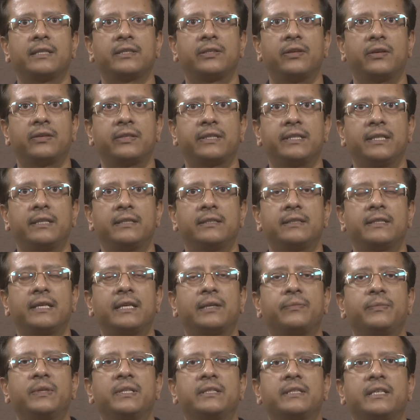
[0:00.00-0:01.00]
does not change,
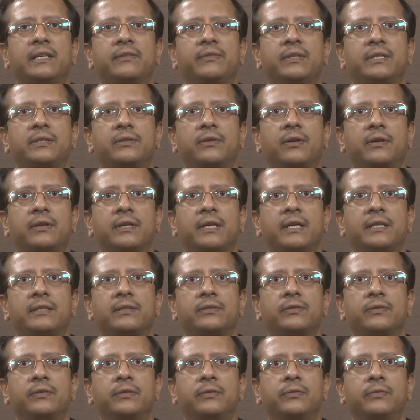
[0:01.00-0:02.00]
that means save is not
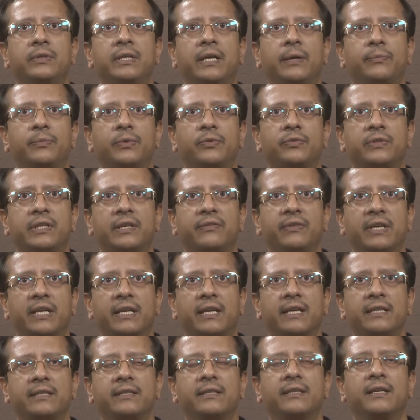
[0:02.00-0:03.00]
done, so we have to save
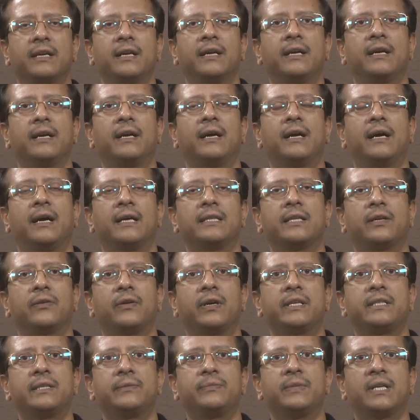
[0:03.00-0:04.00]
again.
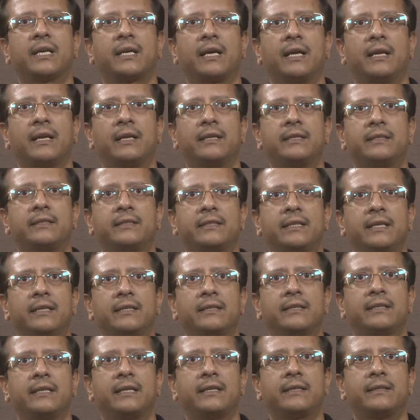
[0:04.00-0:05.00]
Otherwise, if the color is
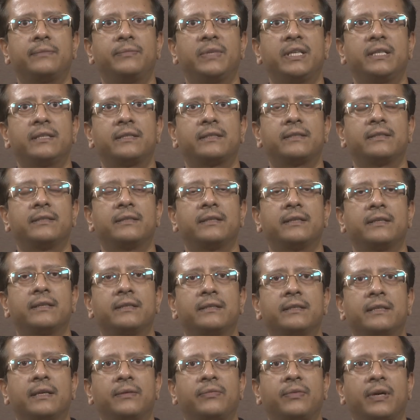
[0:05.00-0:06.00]
changed, that means
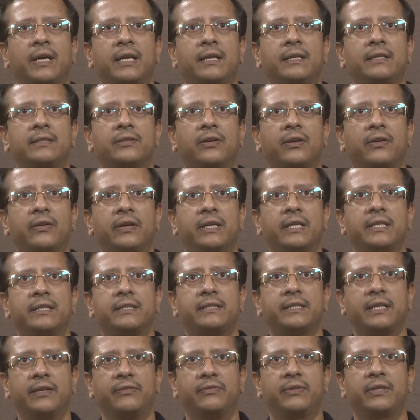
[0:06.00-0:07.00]
the file is already
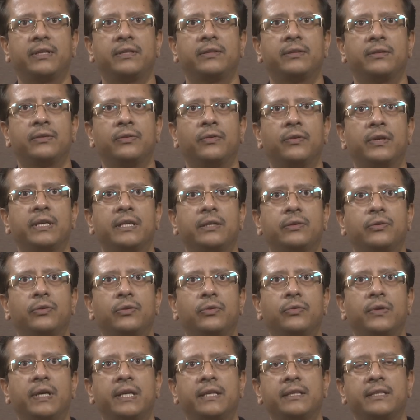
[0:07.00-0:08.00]
saved, no need
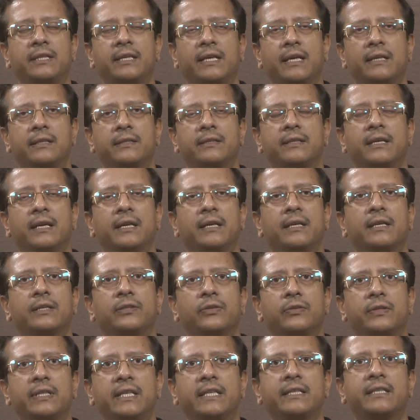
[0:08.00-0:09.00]
to do anything else.
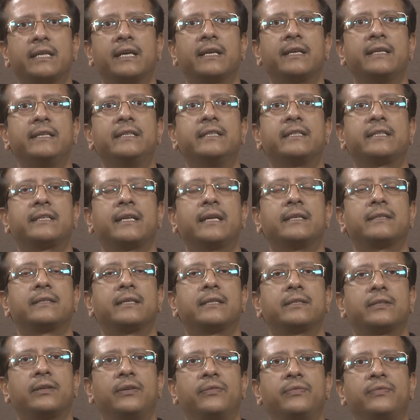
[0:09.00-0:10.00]
So, these are
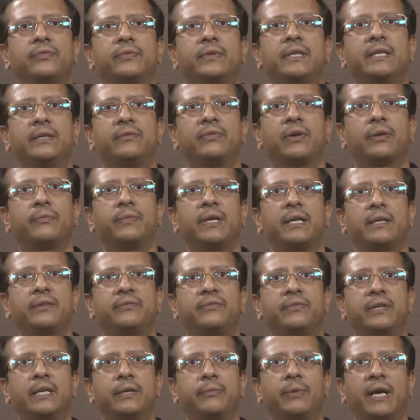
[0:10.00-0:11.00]
instances of
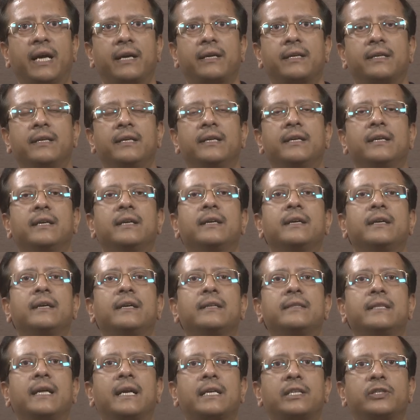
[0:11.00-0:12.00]
informative feedback
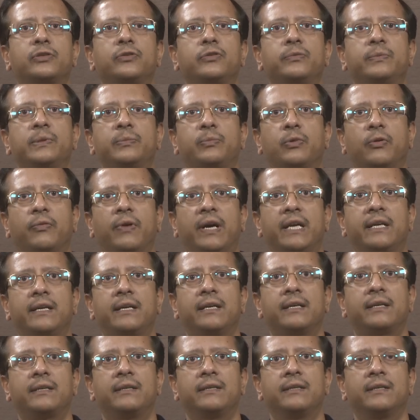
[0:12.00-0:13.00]
that should be
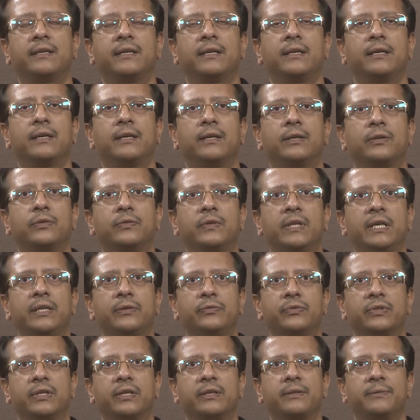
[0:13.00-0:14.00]
provided to the
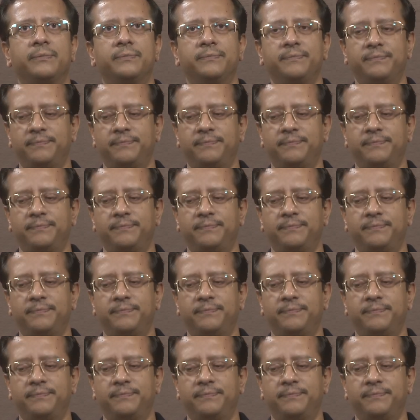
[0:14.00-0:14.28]
user